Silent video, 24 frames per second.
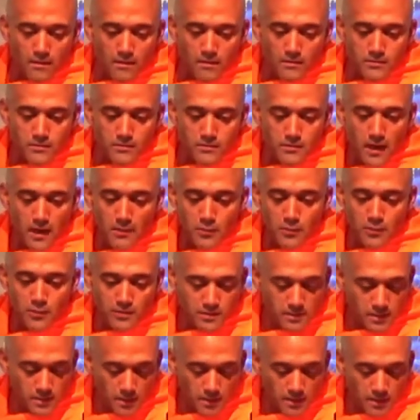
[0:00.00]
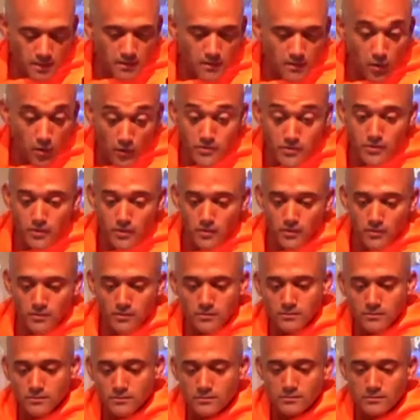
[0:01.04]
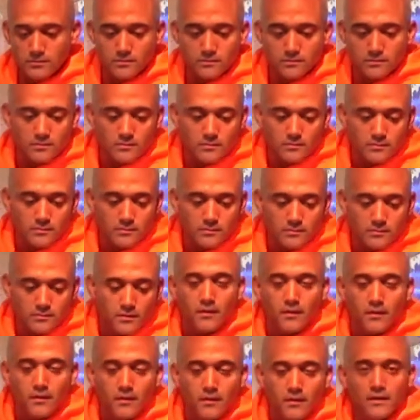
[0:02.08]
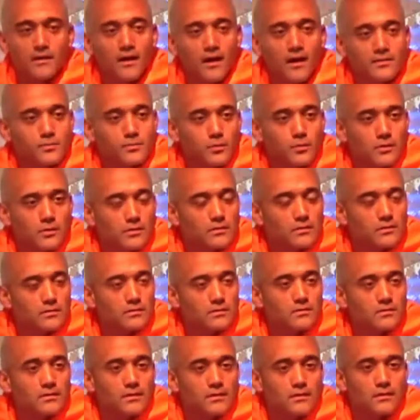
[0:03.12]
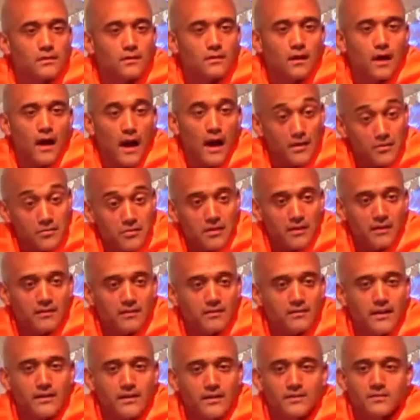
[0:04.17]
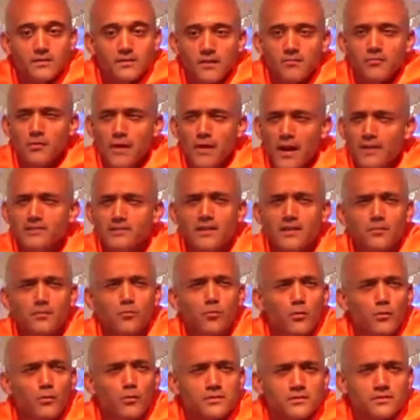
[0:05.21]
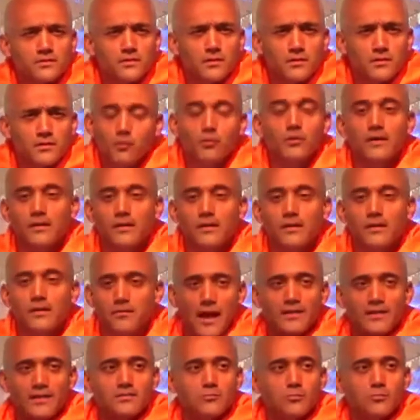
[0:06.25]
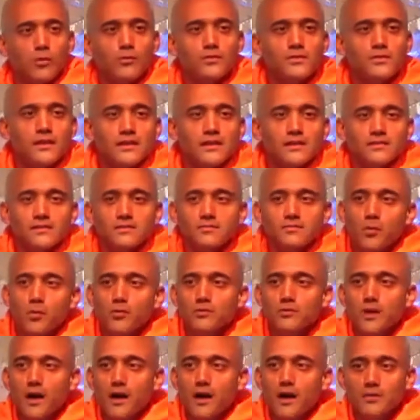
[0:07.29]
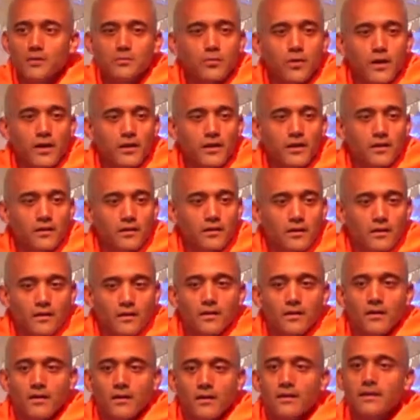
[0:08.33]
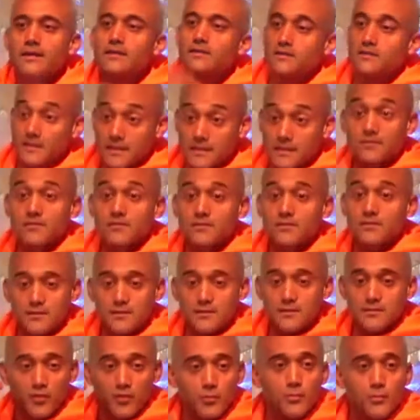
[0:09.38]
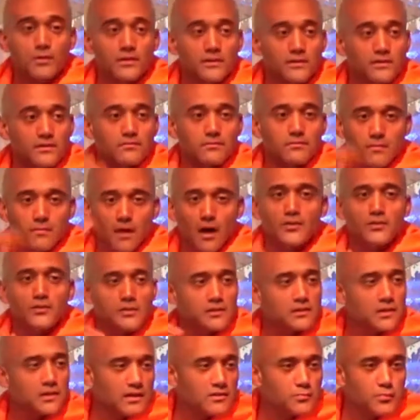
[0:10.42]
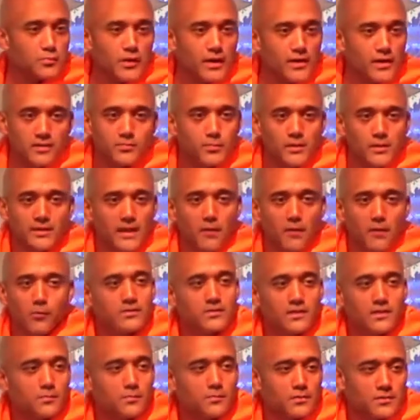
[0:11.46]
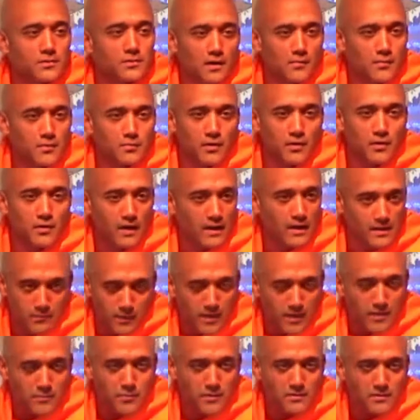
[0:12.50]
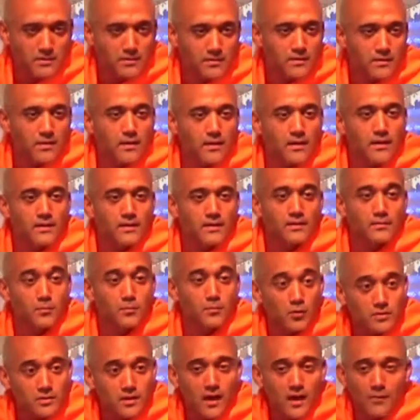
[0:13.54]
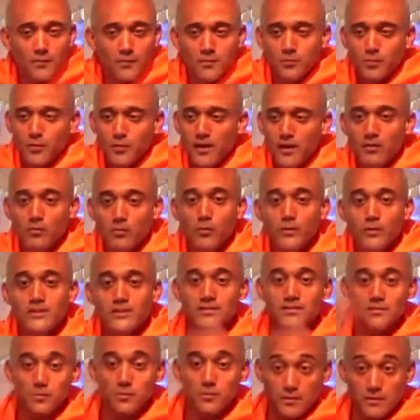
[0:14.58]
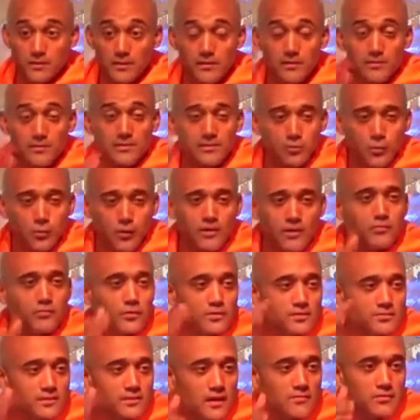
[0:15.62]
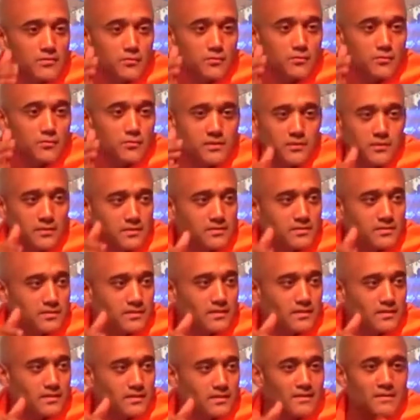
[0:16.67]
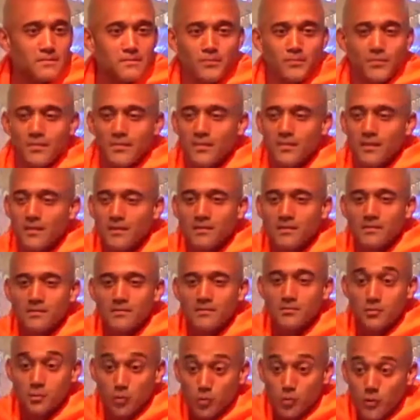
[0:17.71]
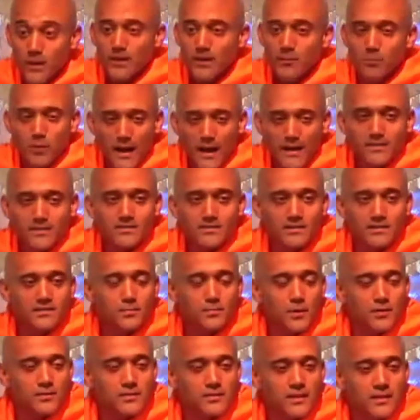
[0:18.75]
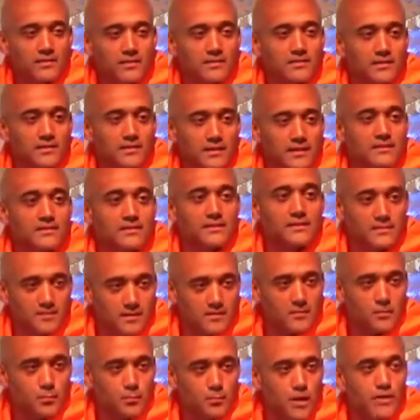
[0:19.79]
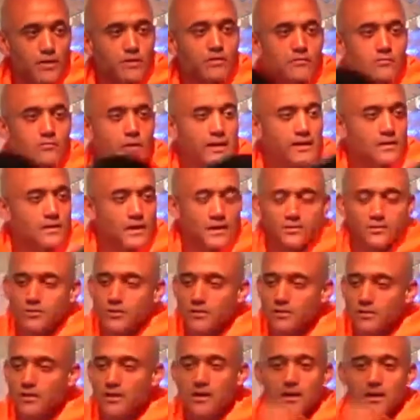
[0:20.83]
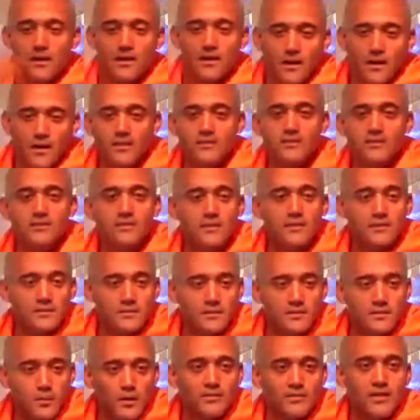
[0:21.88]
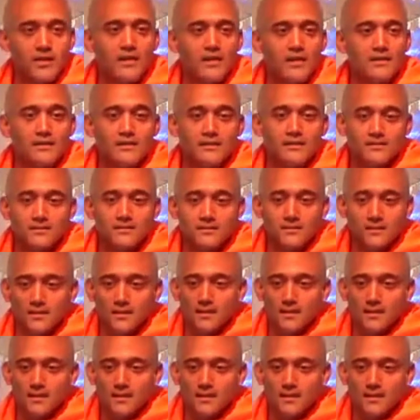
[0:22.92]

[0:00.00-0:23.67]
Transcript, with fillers: Sri Ramakrishna also in the gospel I think that it's if you ask him what was or if you ask what was his most common prayer, he's he, he's verbally uttered a lot of prayers, but that wasn't the most common prayer in my opinion. The most common prayer, which he's literally twenty four seven, which he was doing, practicing spontaneously, is this prayer of recollection, constant, spontaneous,